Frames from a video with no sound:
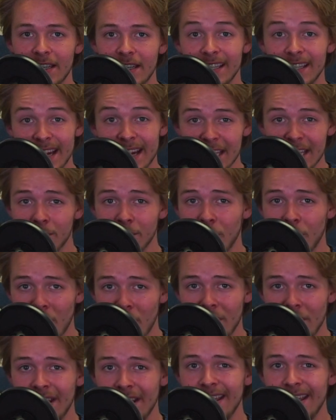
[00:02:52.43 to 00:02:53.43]
The next
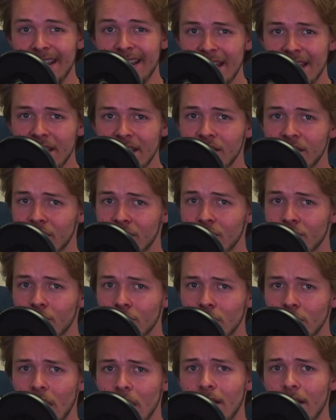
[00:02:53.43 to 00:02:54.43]
part is to
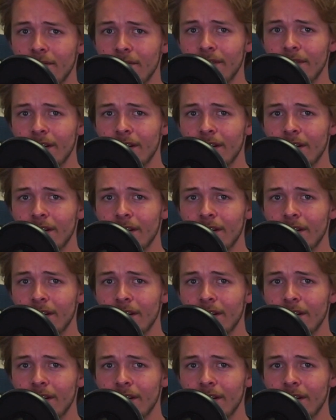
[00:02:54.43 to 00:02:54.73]
love